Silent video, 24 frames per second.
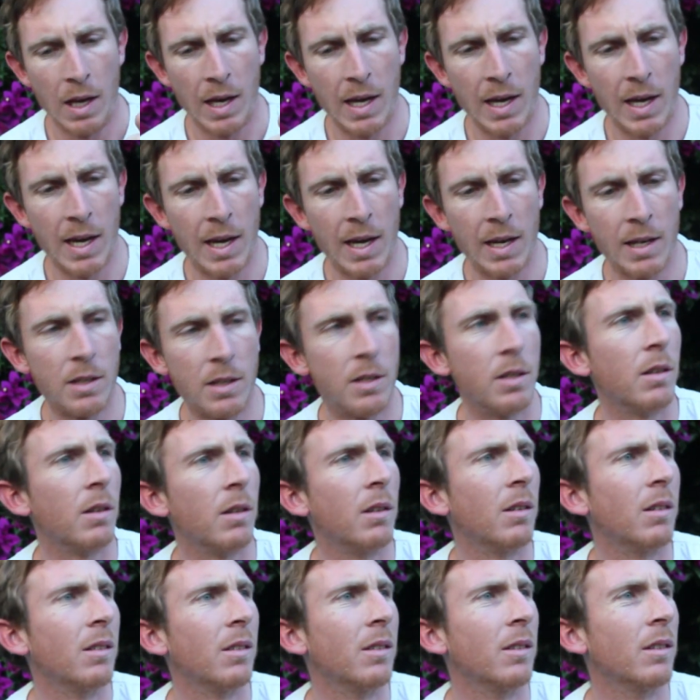and
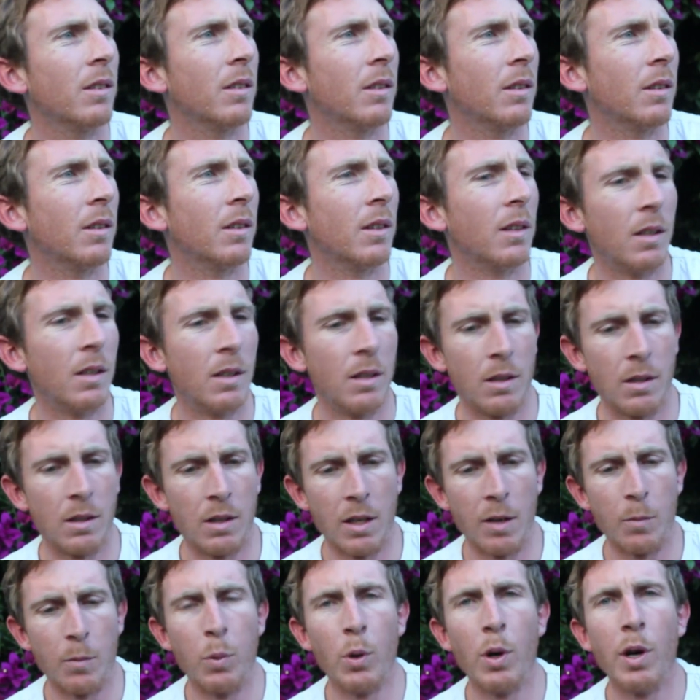
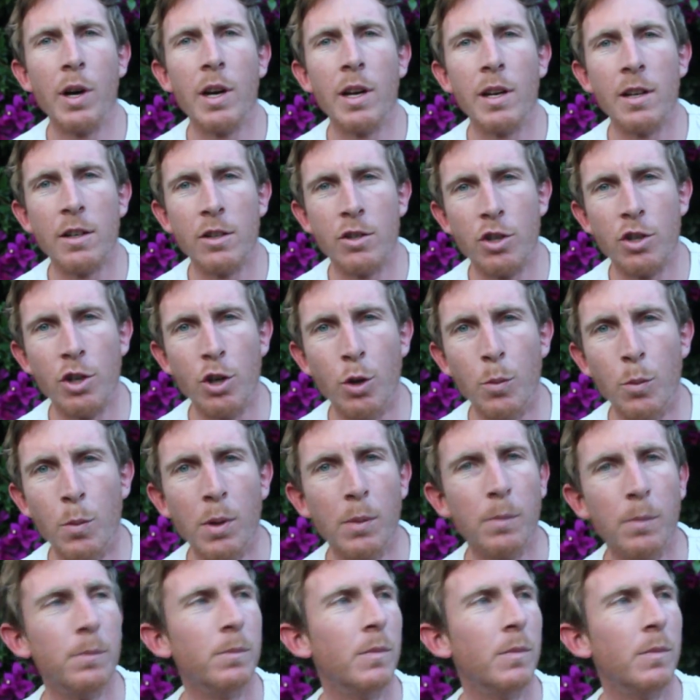I put it in a tube.